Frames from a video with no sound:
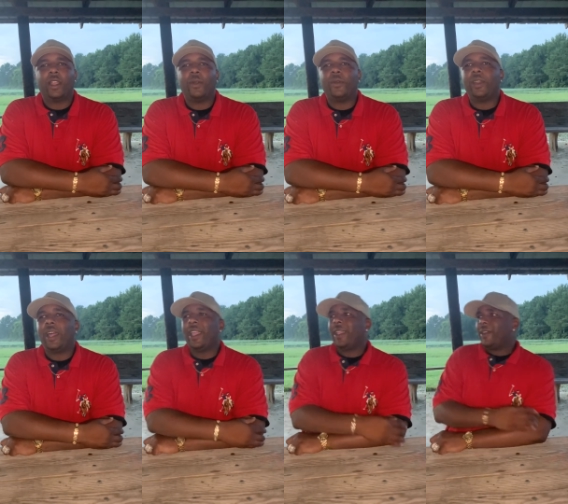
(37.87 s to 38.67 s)
what
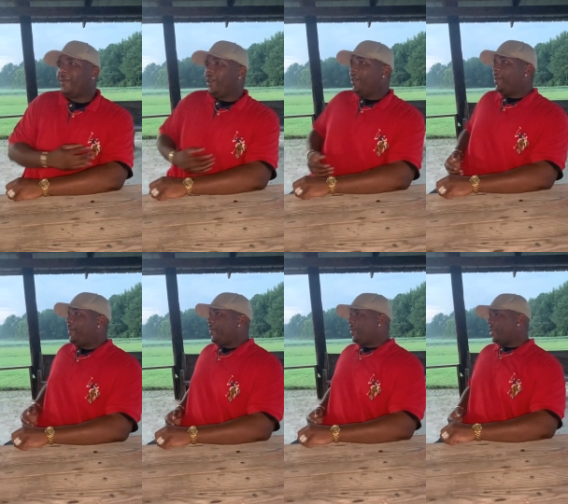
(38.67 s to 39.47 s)
I am,
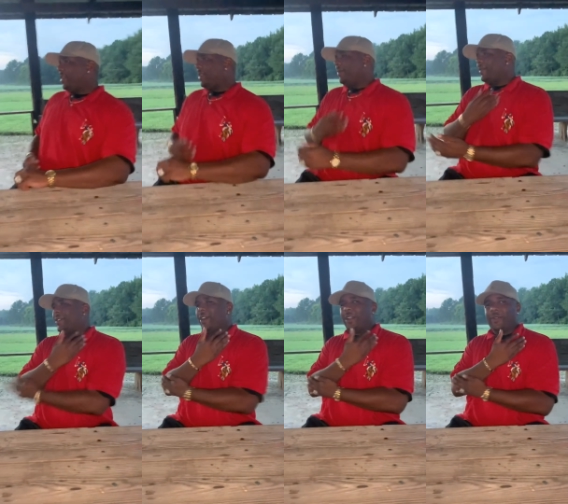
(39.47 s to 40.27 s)
I'm
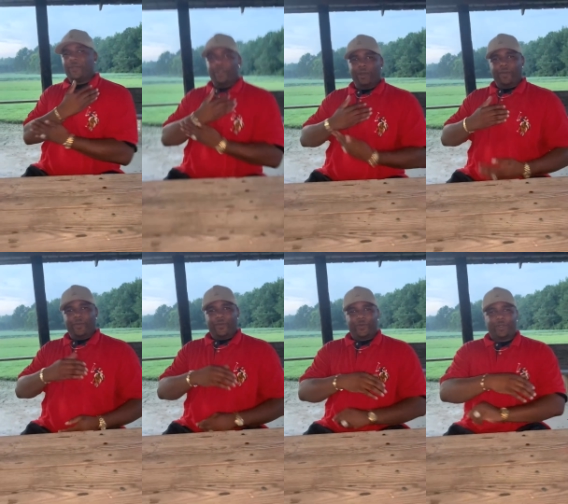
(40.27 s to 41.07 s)
starting from
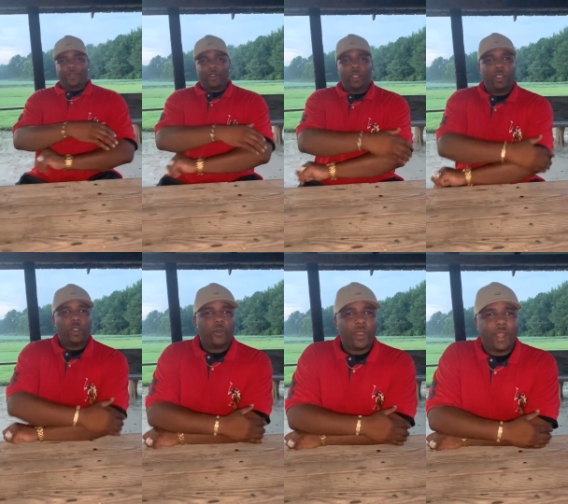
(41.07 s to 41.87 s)

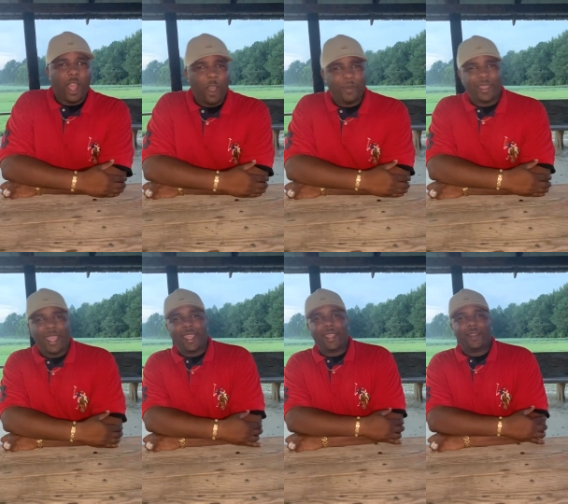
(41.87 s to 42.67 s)
where it all
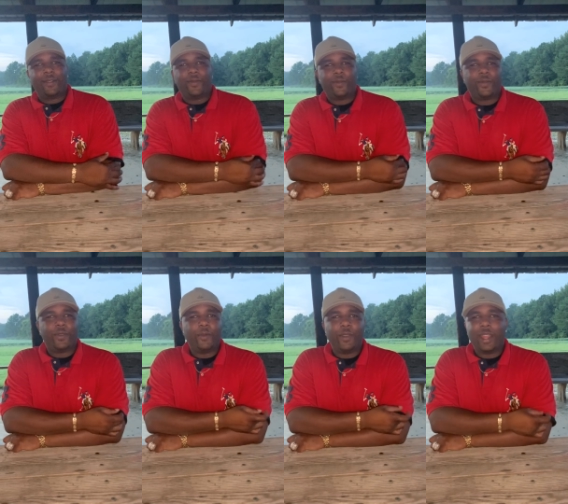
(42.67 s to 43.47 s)
began,
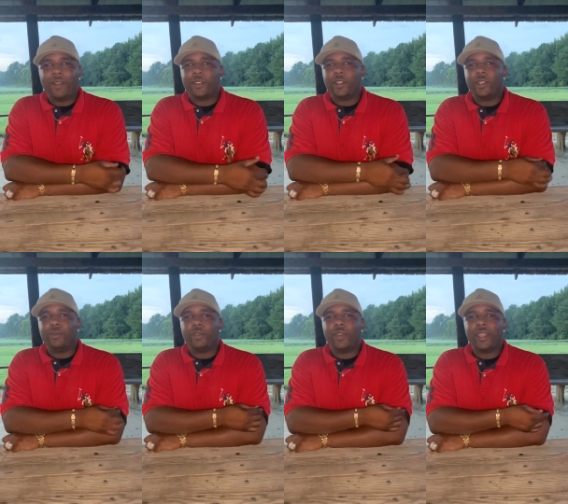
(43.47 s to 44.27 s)
from when I was a little
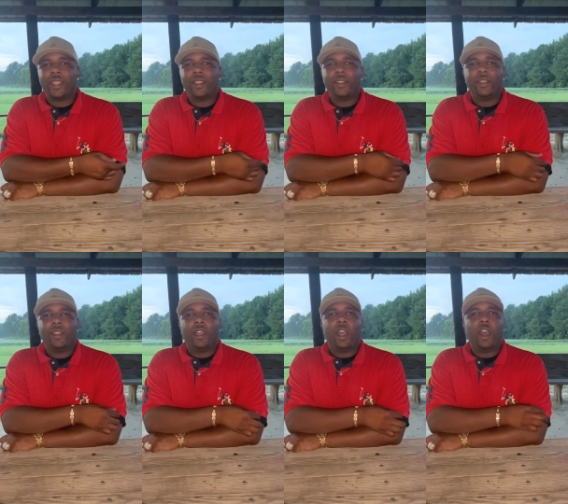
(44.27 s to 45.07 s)
boy,
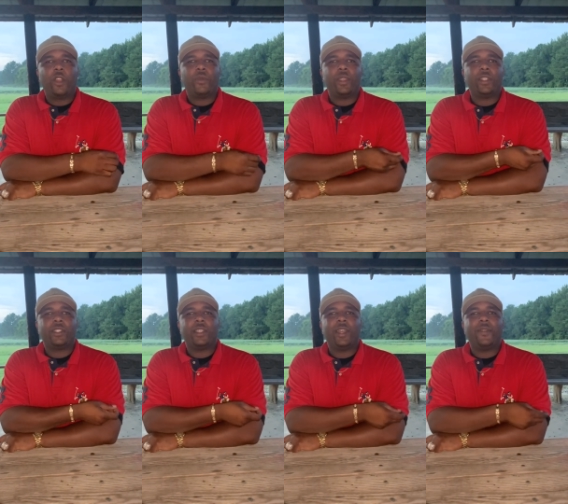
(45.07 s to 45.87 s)
all the way
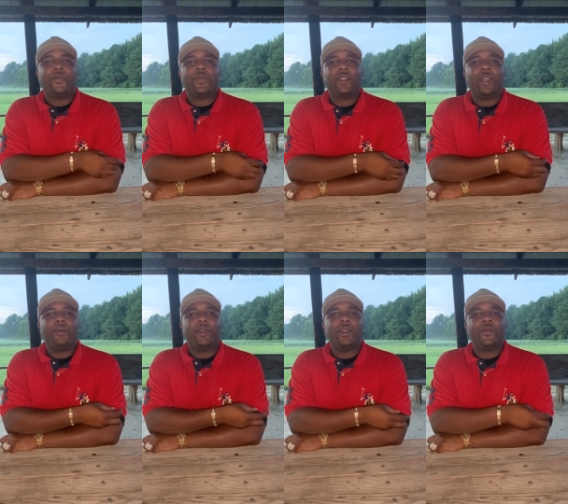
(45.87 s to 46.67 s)
until
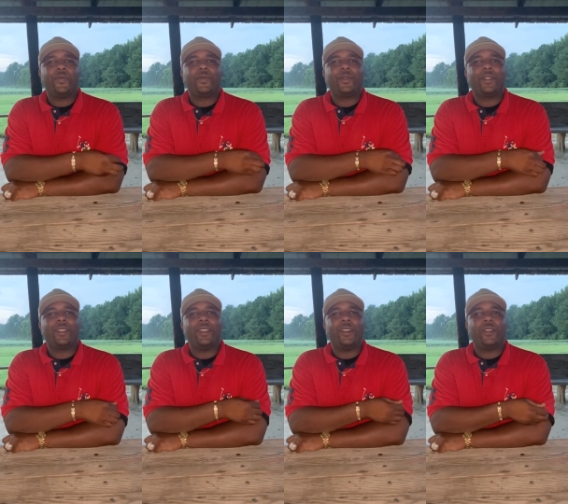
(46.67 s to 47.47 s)
I'm a,
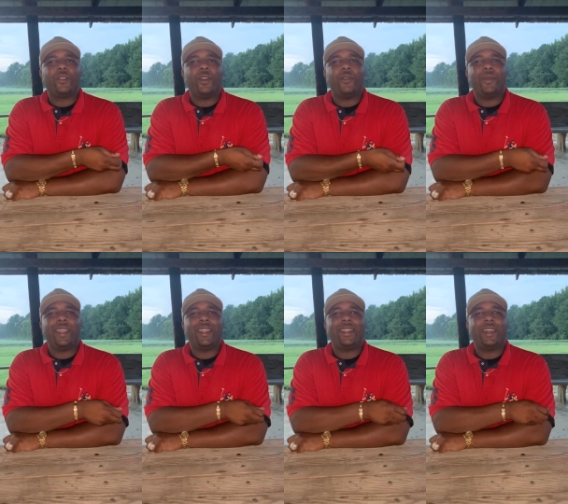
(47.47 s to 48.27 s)
grown
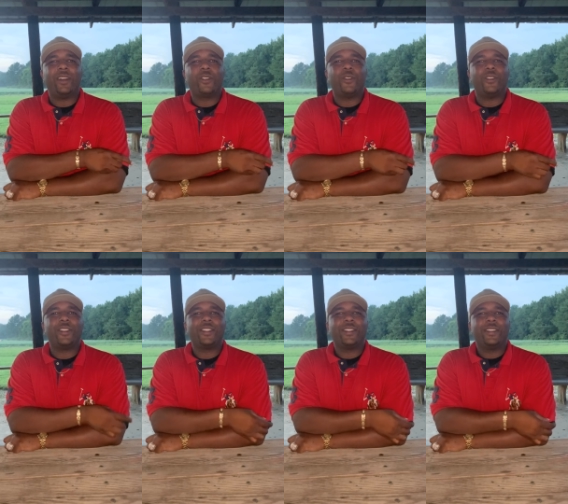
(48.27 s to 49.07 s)
man now, of
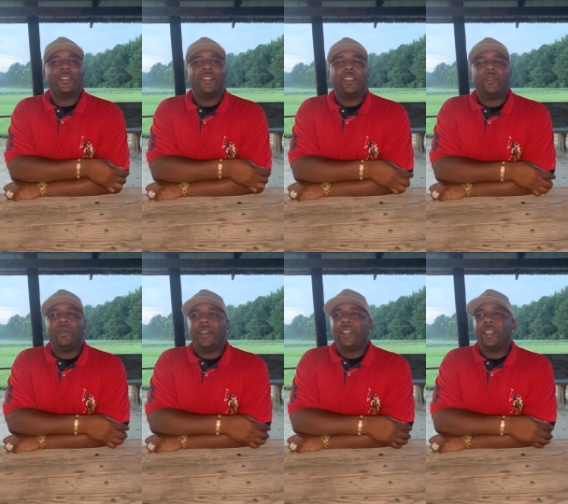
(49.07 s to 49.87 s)
course.
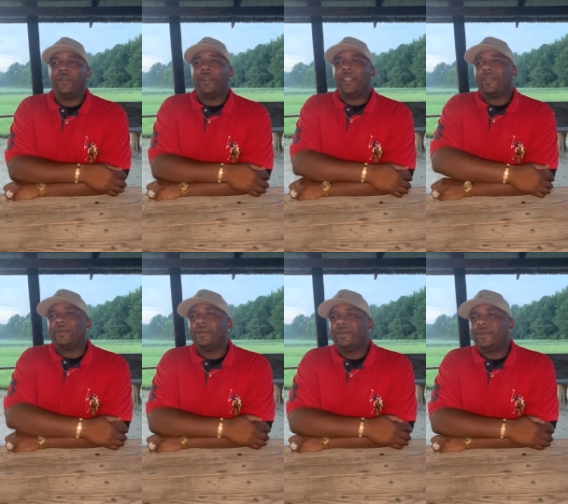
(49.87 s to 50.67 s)
But anyway,
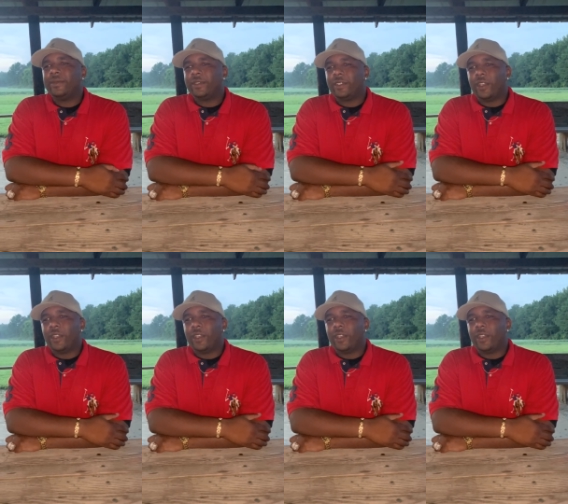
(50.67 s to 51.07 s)
so.